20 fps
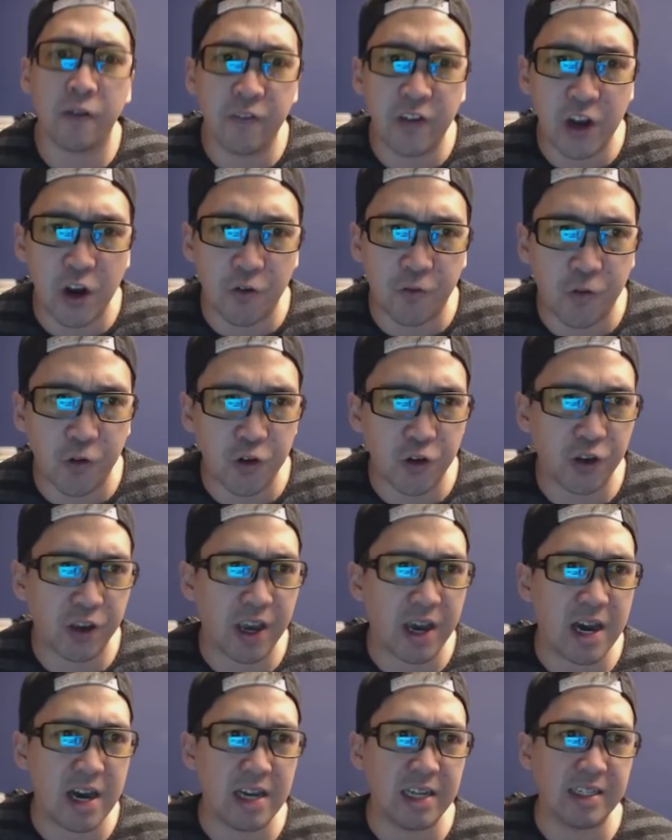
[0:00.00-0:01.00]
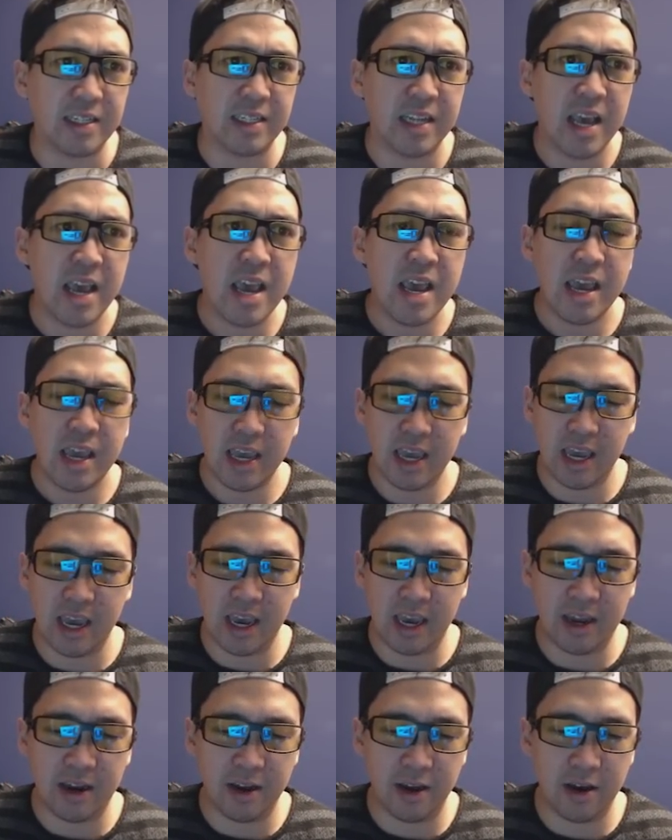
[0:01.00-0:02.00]
video for you guys.
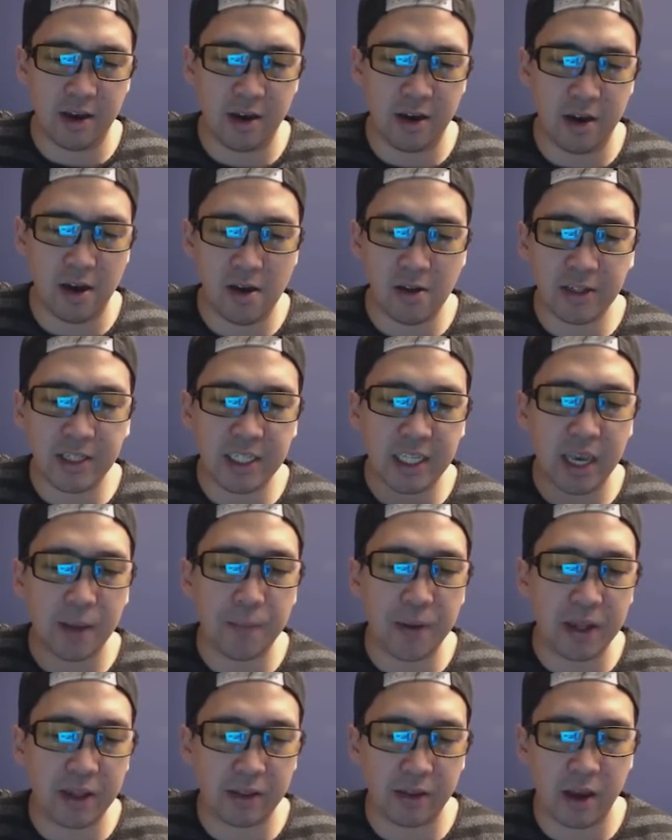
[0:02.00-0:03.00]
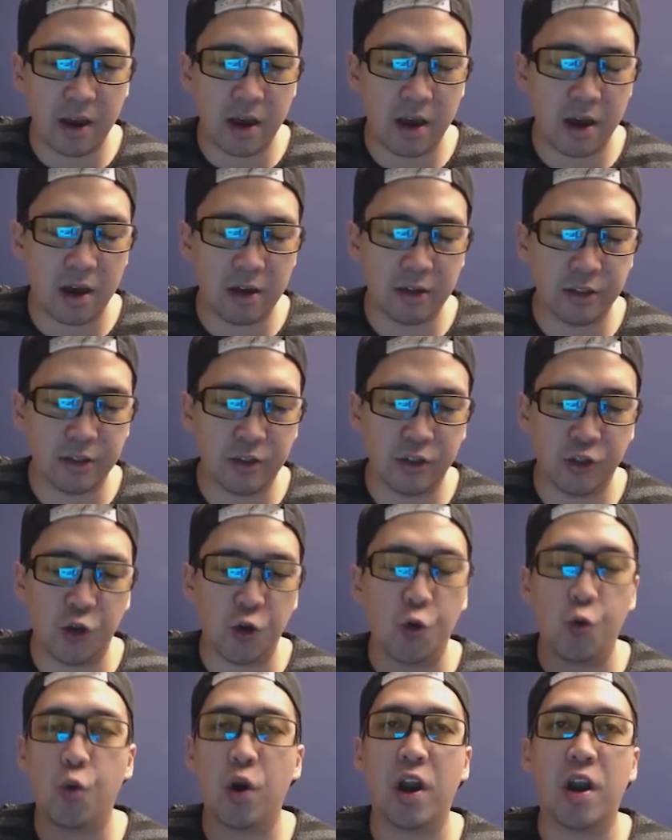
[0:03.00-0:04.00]
And uh, I'll skip it uh,
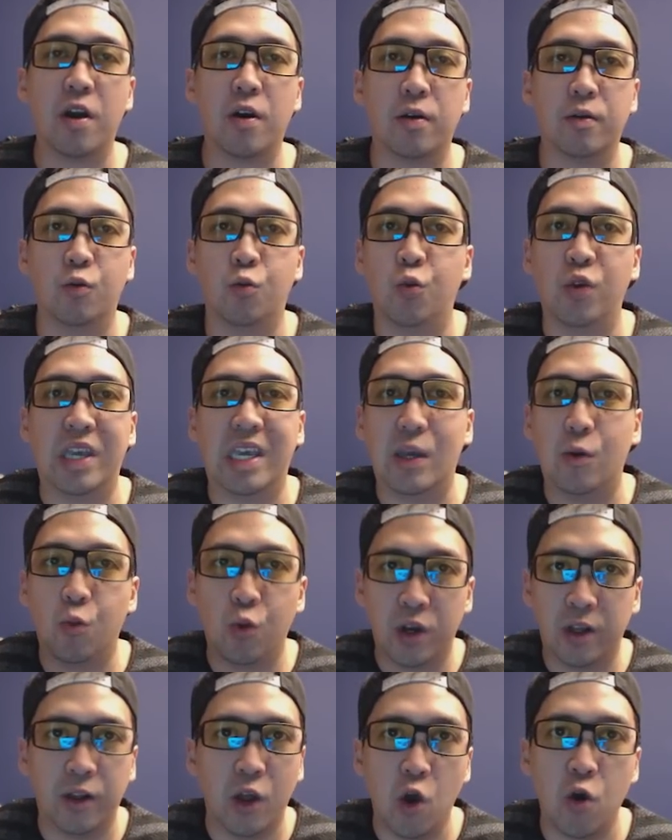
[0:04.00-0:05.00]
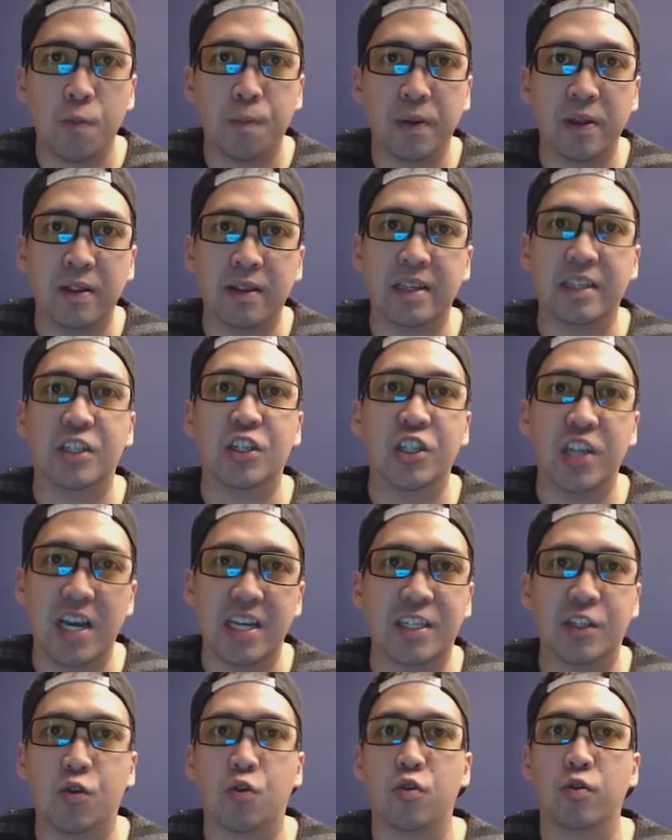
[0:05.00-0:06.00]
to where we will open the
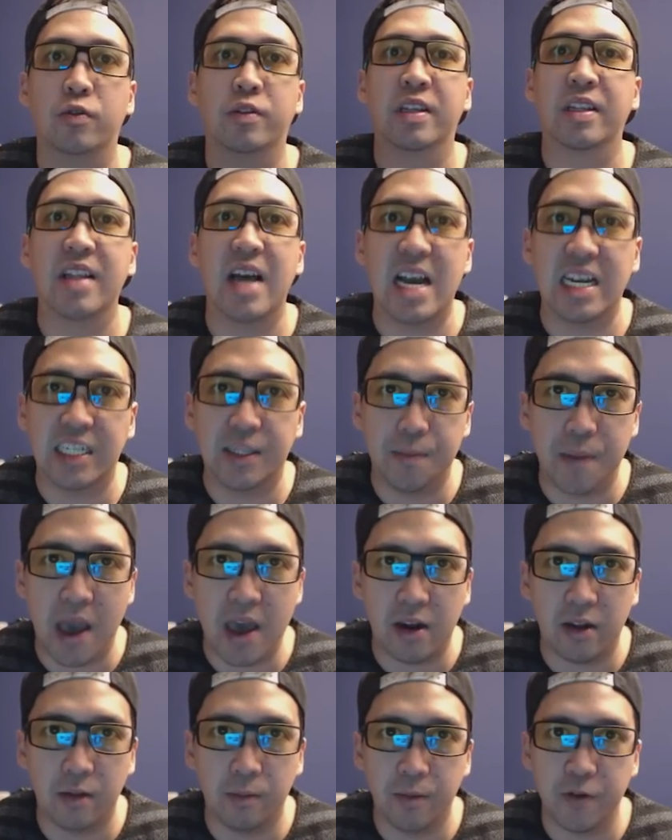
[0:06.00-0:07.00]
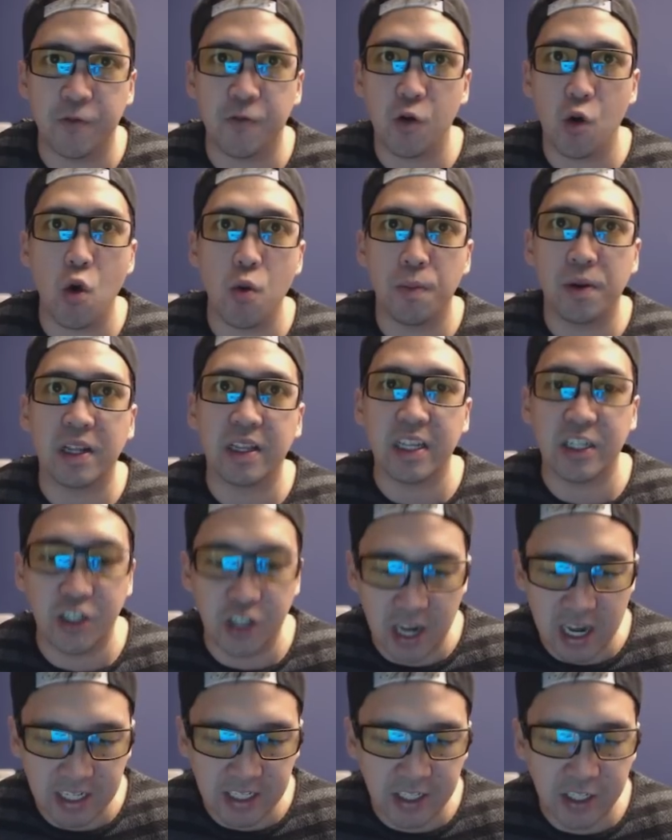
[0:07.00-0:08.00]
chest or the last battle before before opening the
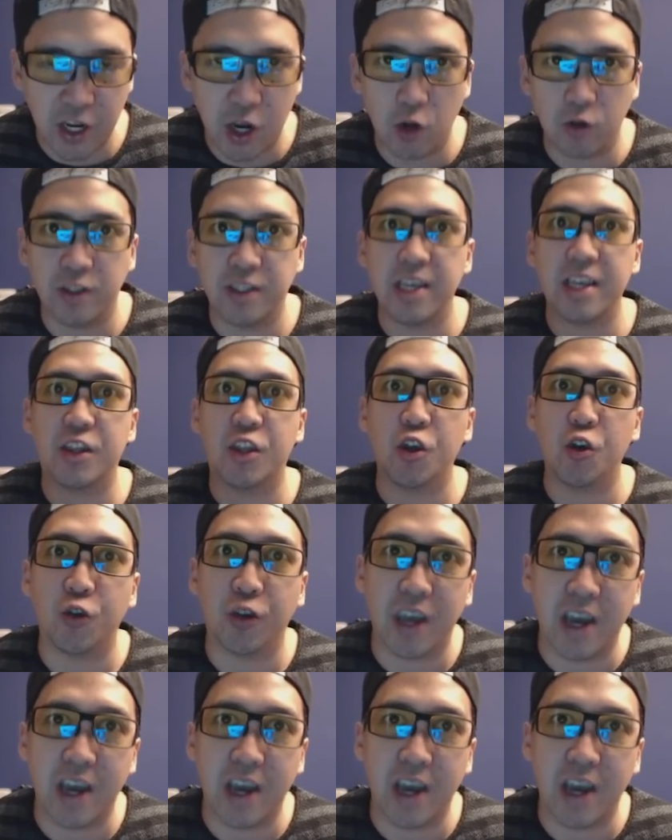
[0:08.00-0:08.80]
chest, so stay tuned,